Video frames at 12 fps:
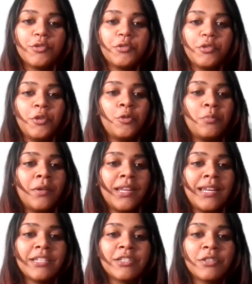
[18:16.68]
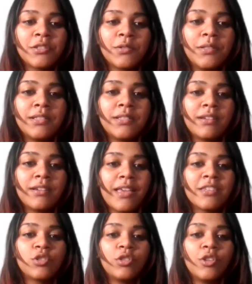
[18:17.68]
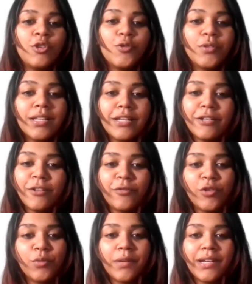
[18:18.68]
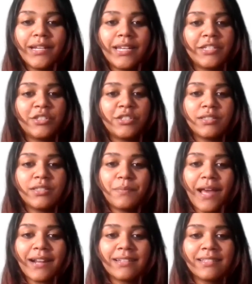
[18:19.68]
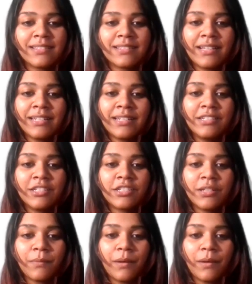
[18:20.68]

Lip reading: So the human relations school stressed on the utility of human relations practices like leadership,